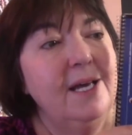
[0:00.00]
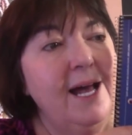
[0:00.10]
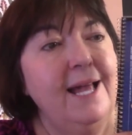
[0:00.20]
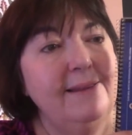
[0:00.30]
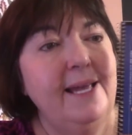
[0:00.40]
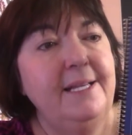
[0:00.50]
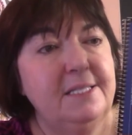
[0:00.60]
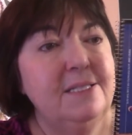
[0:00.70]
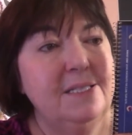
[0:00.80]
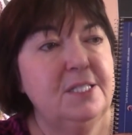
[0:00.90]
I
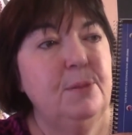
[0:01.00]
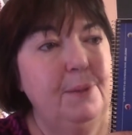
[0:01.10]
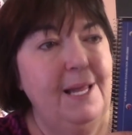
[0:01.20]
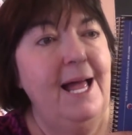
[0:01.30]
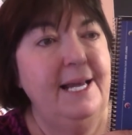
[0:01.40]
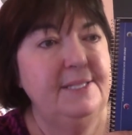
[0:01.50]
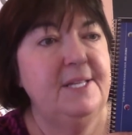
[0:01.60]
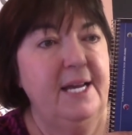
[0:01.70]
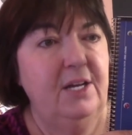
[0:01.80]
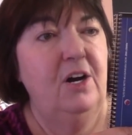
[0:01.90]
liked the supplies
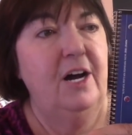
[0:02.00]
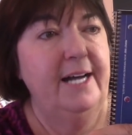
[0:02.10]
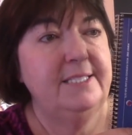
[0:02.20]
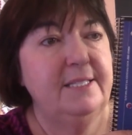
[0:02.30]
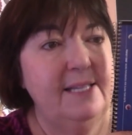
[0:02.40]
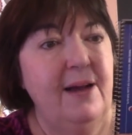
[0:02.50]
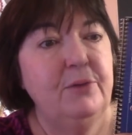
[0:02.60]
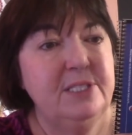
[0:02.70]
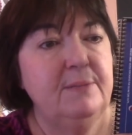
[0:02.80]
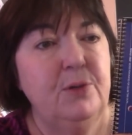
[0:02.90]
I got. That
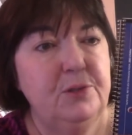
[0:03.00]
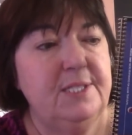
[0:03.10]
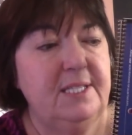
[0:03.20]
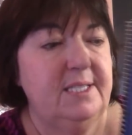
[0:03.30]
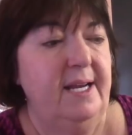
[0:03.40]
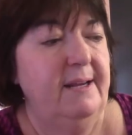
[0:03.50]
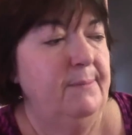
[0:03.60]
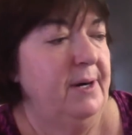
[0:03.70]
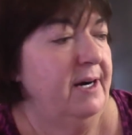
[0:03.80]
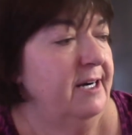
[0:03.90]
was the most exciting
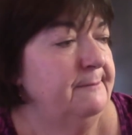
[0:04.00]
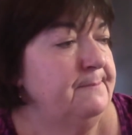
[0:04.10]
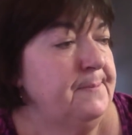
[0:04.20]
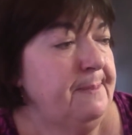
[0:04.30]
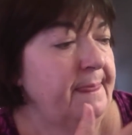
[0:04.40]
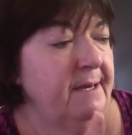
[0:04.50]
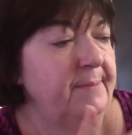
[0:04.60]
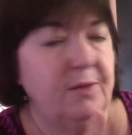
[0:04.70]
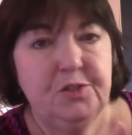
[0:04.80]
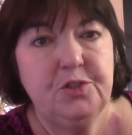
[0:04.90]
part
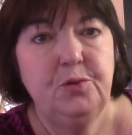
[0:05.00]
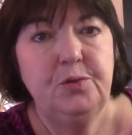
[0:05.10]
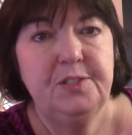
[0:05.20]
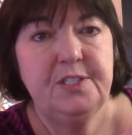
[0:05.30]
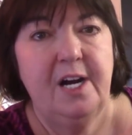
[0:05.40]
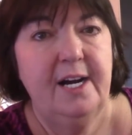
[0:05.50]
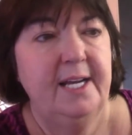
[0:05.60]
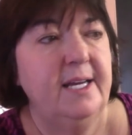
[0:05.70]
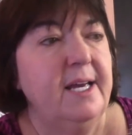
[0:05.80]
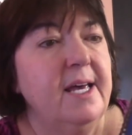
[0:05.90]
about school
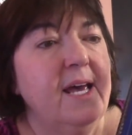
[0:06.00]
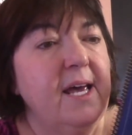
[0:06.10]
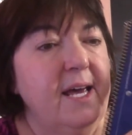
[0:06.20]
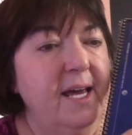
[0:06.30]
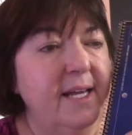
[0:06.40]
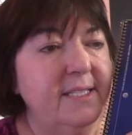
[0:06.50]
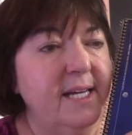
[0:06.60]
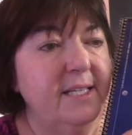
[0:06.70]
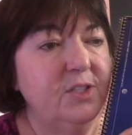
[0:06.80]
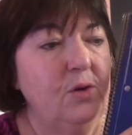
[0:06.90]
starting. And
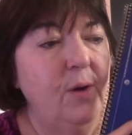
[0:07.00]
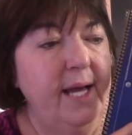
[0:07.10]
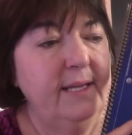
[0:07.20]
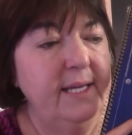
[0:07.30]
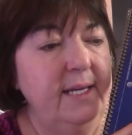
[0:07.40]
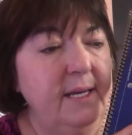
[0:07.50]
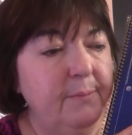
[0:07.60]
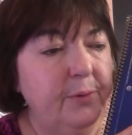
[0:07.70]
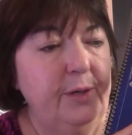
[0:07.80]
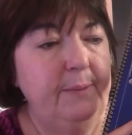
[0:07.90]
so I lead a
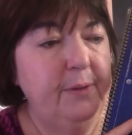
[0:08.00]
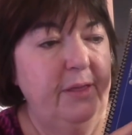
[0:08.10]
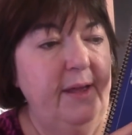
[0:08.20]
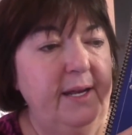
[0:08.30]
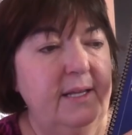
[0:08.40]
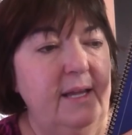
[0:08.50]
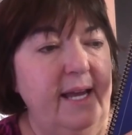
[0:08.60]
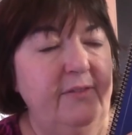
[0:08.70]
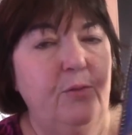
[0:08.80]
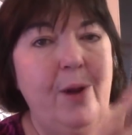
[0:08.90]
pretty pathetic
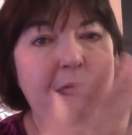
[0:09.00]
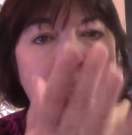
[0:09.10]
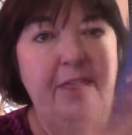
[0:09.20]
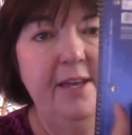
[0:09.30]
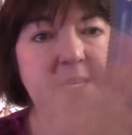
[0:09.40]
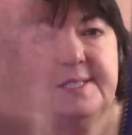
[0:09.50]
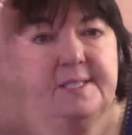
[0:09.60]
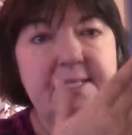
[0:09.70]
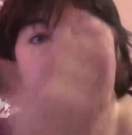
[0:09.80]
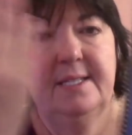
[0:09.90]
life when
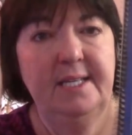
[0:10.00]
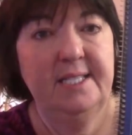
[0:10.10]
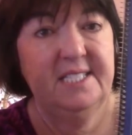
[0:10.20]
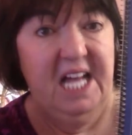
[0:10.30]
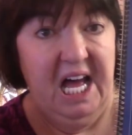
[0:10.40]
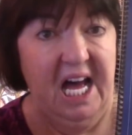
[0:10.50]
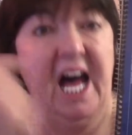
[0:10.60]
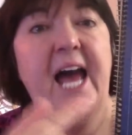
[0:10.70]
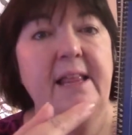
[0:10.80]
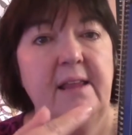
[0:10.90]
this is the
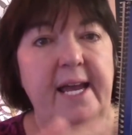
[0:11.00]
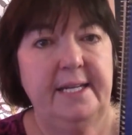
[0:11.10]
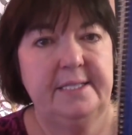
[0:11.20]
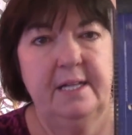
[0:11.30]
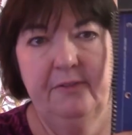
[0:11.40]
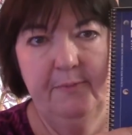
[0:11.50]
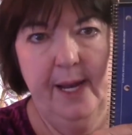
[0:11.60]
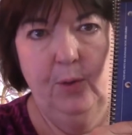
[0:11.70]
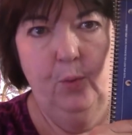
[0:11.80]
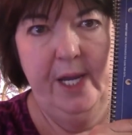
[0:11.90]
highlight of
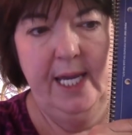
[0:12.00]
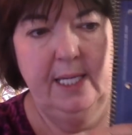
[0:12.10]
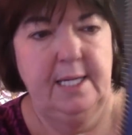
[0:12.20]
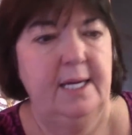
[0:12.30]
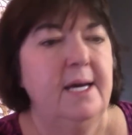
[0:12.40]
my week.